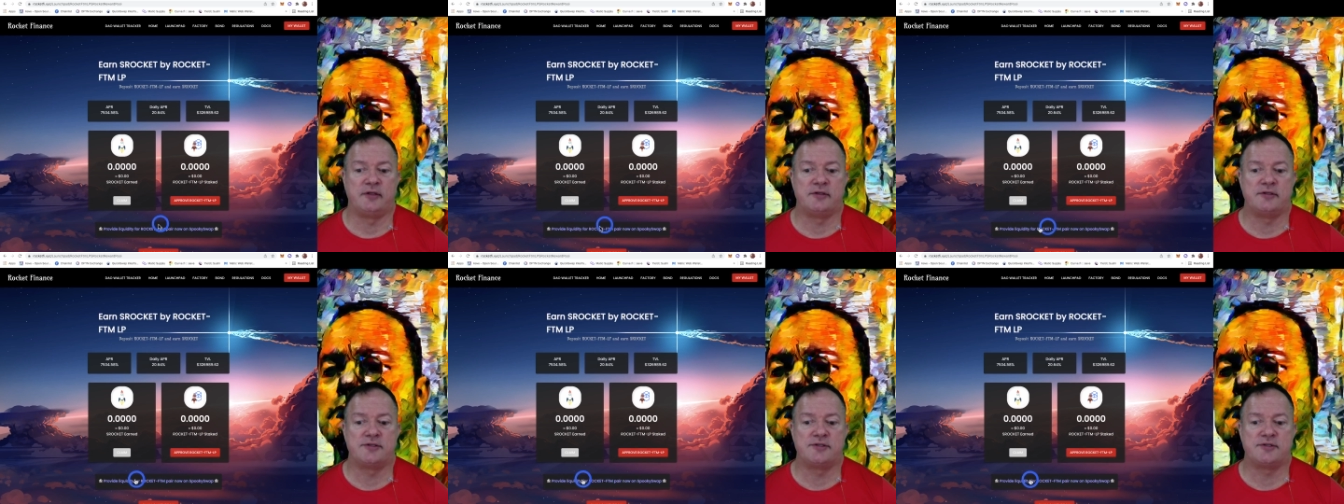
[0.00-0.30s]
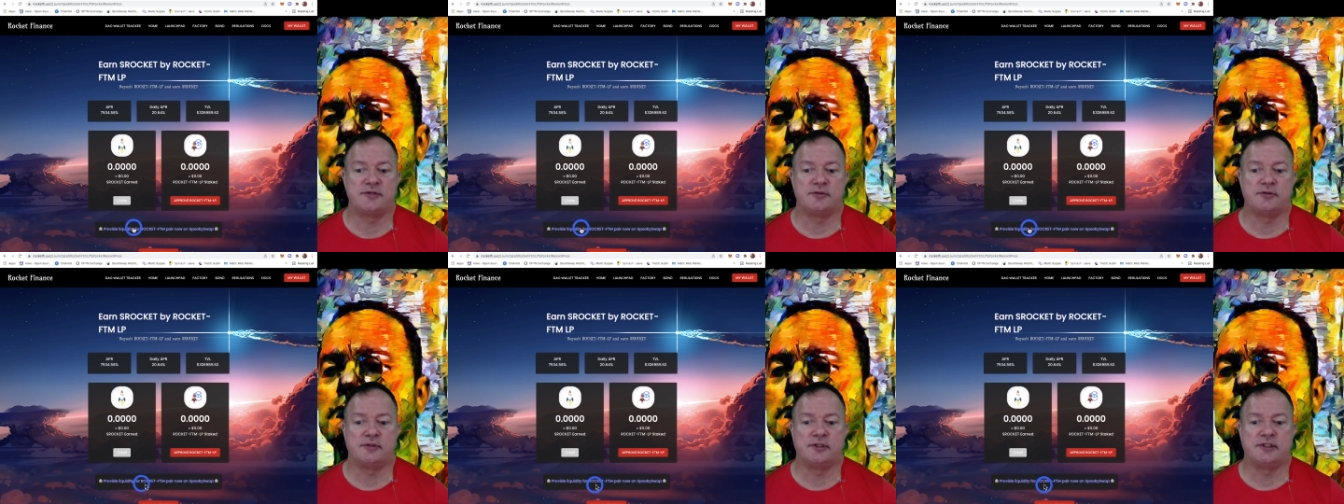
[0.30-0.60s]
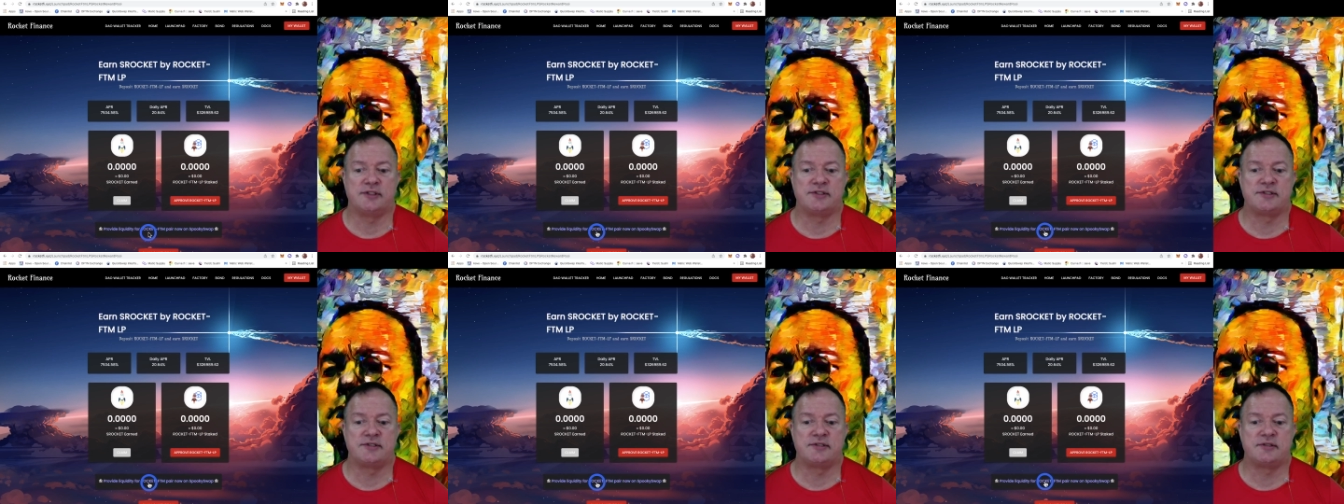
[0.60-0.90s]
So
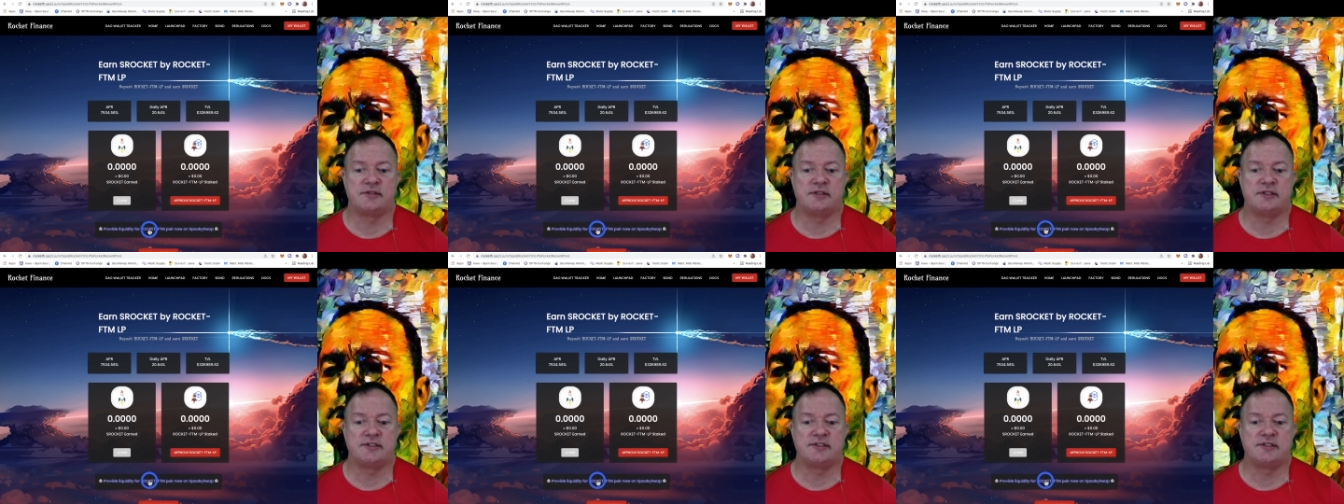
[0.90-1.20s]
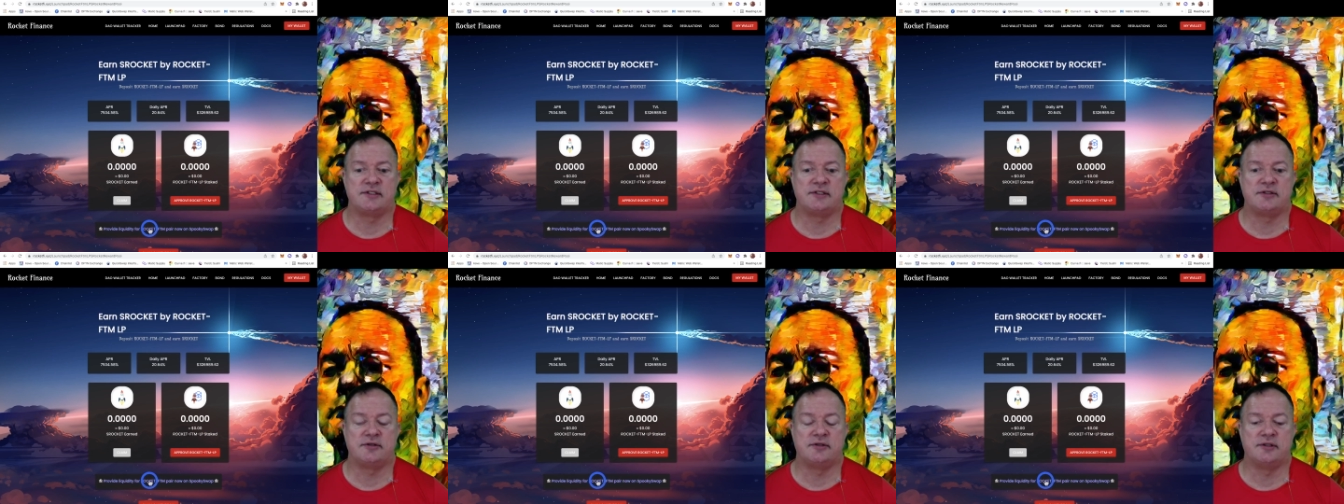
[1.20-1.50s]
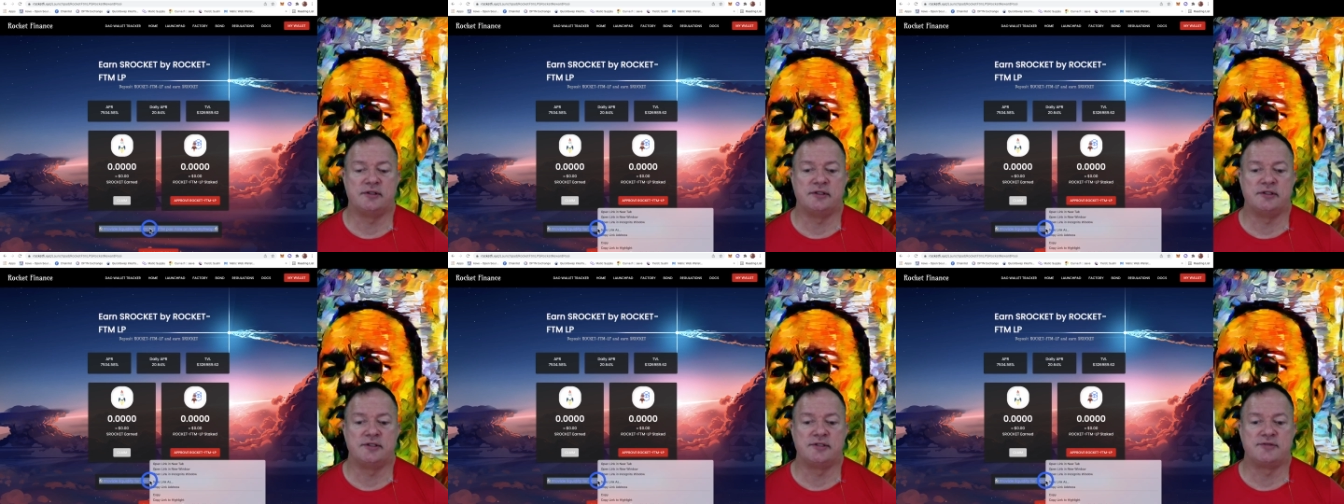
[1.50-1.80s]
let's click
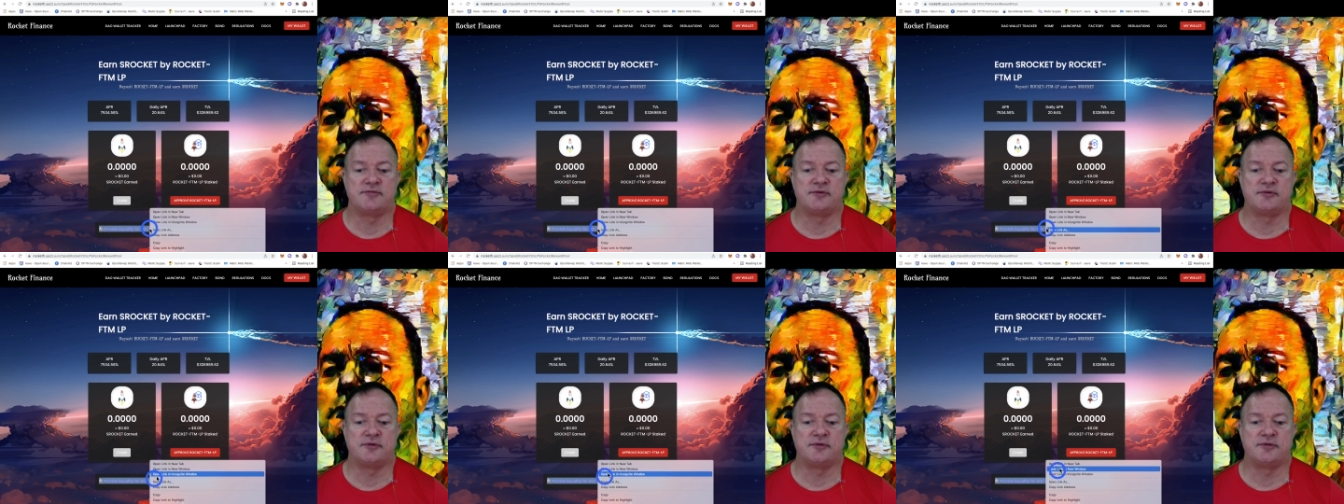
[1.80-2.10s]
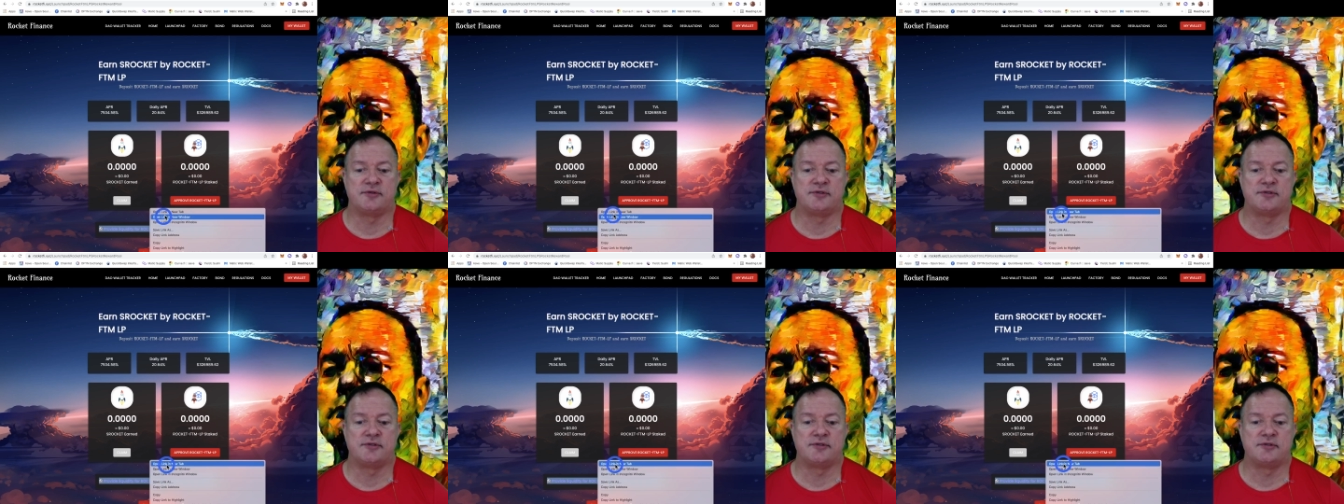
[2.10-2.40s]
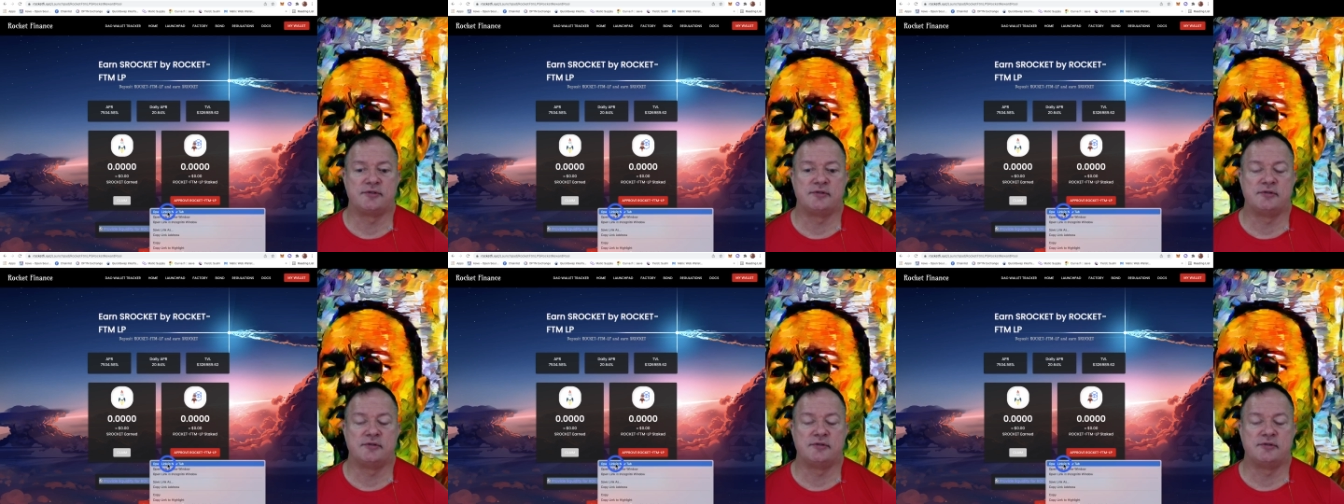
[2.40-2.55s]
on this first.